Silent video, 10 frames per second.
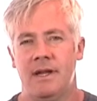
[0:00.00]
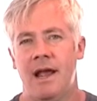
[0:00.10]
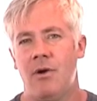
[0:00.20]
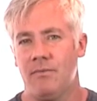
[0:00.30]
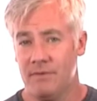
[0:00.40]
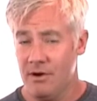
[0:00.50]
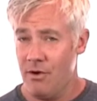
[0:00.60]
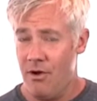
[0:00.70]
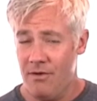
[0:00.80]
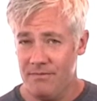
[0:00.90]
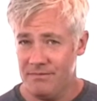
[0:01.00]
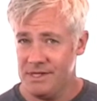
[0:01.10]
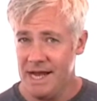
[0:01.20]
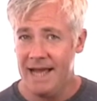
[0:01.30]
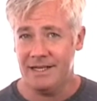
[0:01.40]
Now,
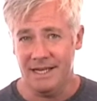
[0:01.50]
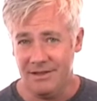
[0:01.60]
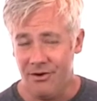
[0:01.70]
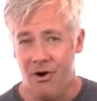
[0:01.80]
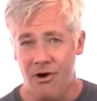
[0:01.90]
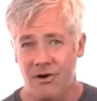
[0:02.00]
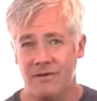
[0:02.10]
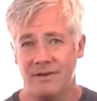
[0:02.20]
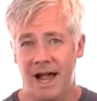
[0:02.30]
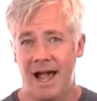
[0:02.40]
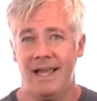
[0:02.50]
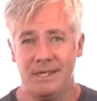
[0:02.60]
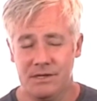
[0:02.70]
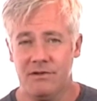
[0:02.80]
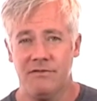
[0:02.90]
sadly, there are
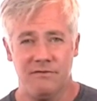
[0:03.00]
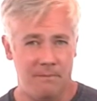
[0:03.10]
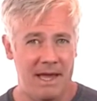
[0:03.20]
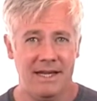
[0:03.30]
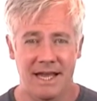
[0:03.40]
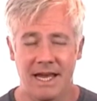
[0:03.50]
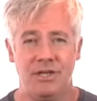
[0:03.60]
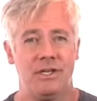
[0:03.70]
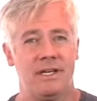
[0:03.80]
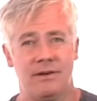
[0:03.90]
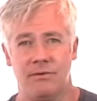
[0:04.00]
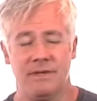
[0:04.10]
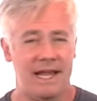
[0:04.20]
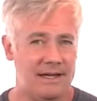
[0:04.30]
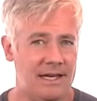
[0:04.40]
kinds of meditation or
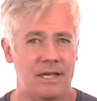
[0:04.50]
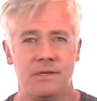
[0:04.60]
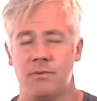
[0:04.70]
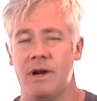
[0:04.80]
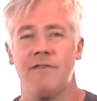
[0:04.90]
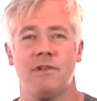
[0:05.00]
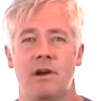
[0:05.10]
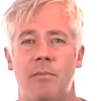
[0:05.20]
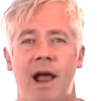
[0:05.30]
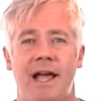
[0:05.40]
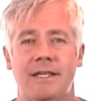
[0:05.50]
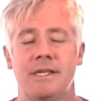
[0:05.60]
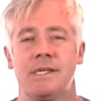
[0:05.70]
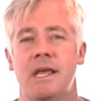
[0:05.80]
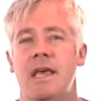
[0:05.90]
techniques or whatever that are
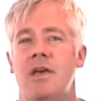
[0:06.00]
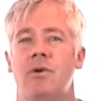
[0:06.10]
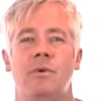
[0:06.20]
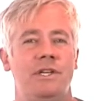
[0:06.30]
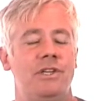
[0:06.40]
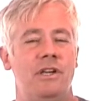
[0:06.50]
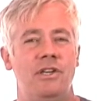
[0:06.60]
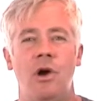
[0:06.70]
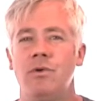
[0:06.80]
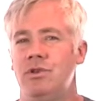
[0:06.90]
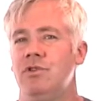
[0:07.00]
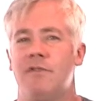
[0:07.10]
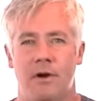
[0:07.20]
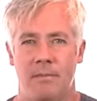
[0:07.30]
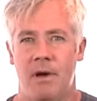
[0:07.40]
practiced which don't do
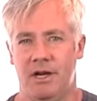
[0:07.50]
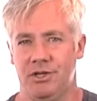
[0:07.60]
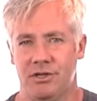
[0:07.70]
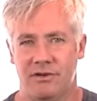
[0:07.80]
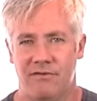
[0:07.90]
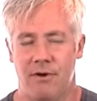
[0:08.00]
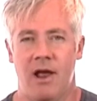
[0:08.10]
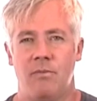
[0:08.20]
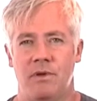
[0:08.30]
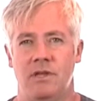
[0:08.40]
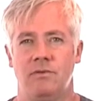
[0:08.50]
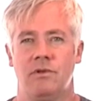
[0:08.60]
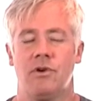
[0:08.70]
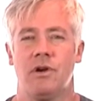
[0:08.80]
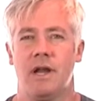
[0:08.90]
very much for helping you
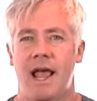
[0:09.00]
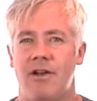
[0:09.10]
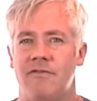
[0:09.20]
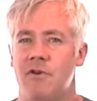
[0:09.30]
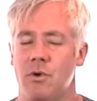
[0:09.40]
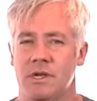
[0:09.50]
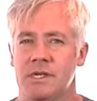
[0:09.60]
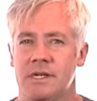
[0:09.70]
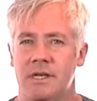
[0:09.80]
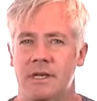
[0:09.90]
learn how to focus.